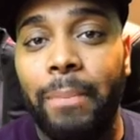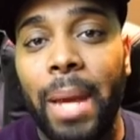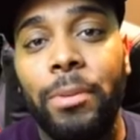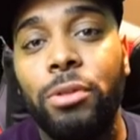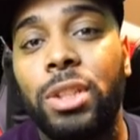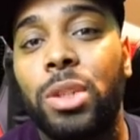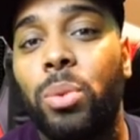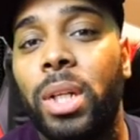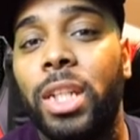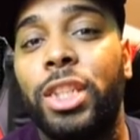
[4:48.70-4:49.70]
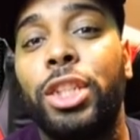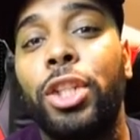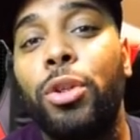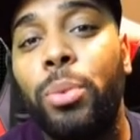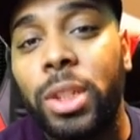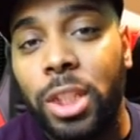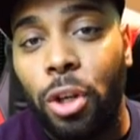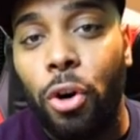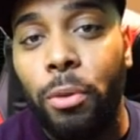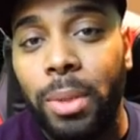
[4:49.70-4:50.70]
maybe you just want to chill with your
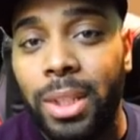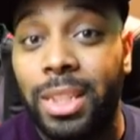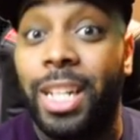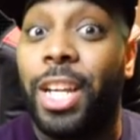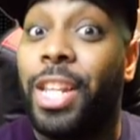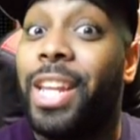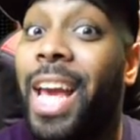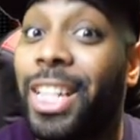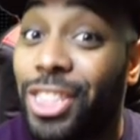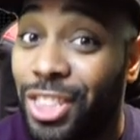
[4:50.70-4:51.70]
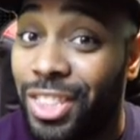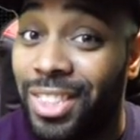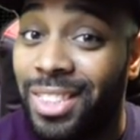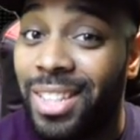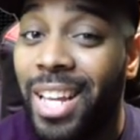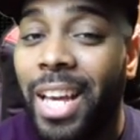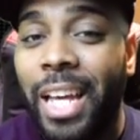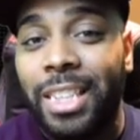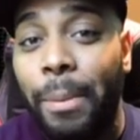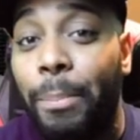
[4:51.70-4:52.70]
homies, the connections,
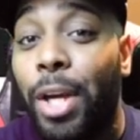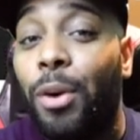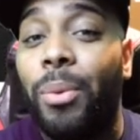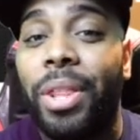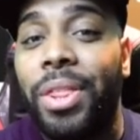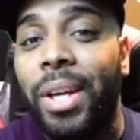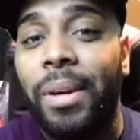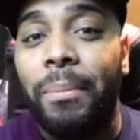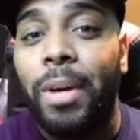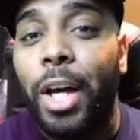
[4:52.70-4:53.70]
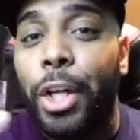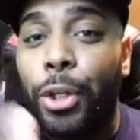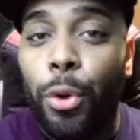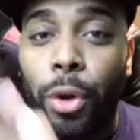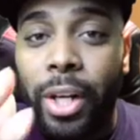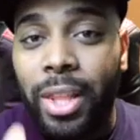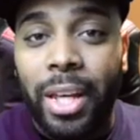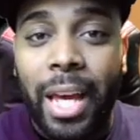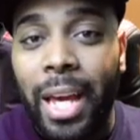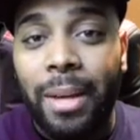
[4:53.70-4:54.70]
to build with them during the
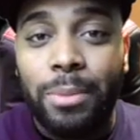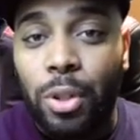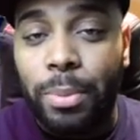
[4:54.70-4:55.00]
games or